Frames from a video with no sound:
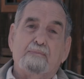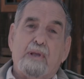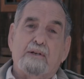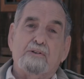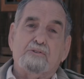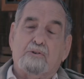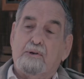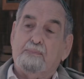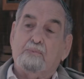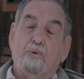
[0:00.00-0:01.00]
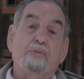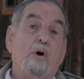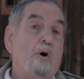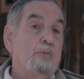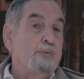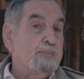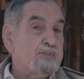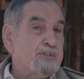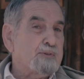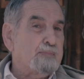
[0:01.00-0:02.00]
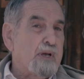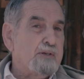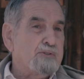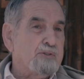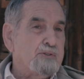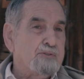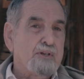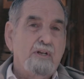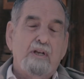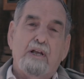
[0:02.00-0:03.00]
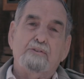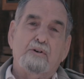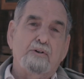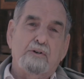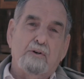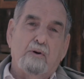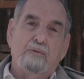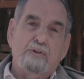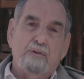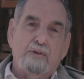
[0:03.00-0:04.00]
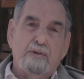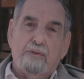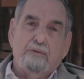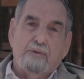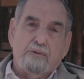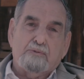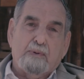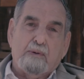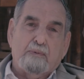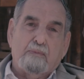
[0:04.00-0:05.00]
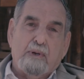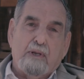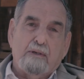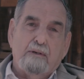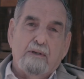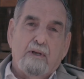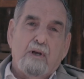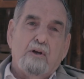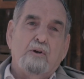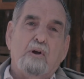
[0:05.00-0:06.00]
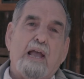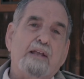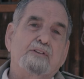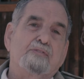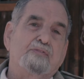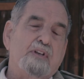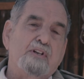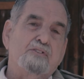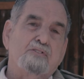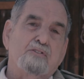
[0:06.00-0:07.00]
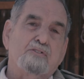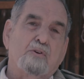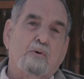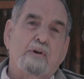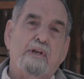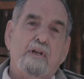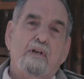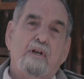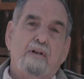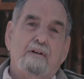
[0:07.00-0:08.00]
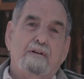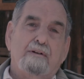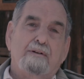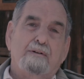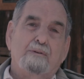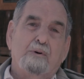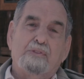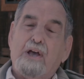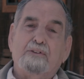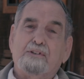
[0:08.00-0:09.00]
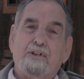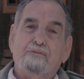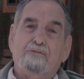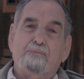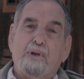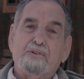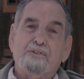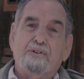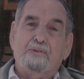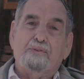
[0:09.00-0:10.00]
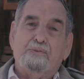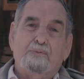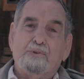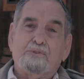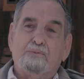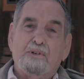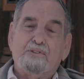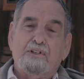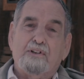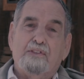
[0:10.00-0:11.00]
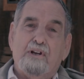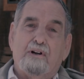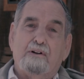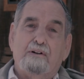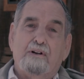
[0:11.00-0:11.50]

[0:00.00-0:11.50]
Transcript: the manuscript with all the missing pages and turned it over to another newspaper man who had to finish the story without the information that was originally there.